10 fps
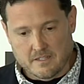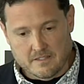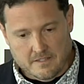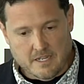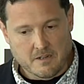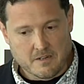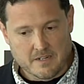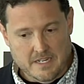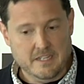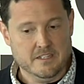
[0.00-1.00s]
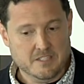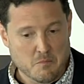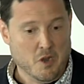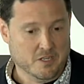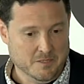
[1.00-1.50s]
there is a
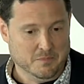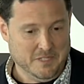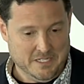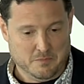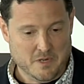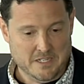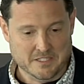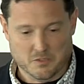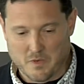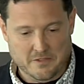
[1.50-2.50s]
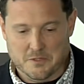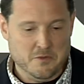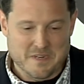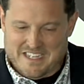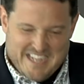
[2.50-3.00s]
marketplace present, whether
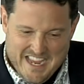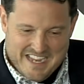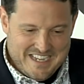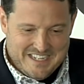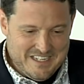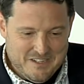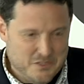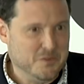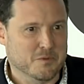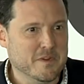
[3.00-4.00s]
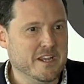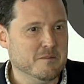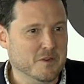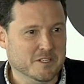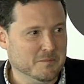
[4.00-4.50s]
you intended to create
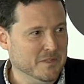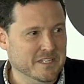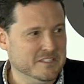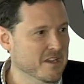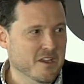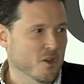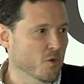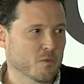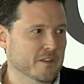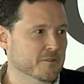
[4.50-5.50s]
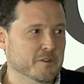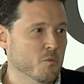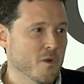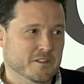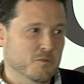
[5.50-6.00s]
a marketplace or whether you
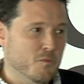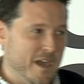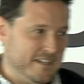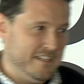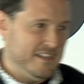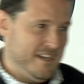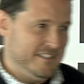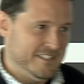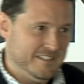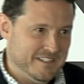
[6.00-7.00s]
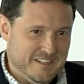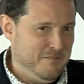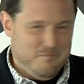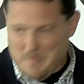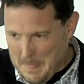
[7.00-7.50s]
want to recognize it.
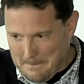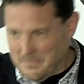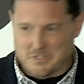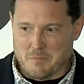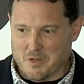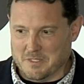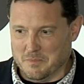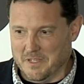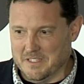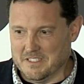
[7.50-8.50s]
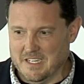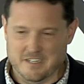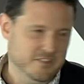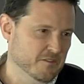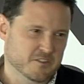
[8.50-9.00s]
There's a marketplace, and
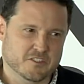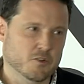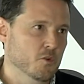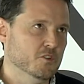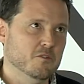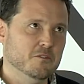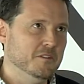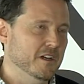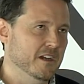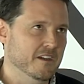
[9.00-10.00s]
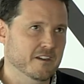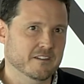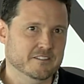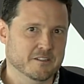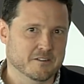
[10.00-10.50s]
as you know, there's social,
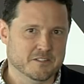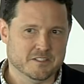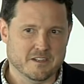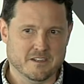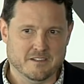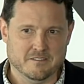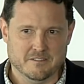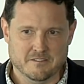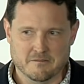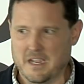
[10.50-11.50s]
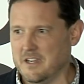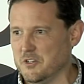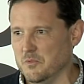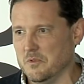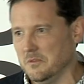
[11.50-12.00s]
there's you know,
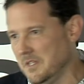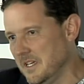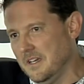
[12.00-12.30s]
actual,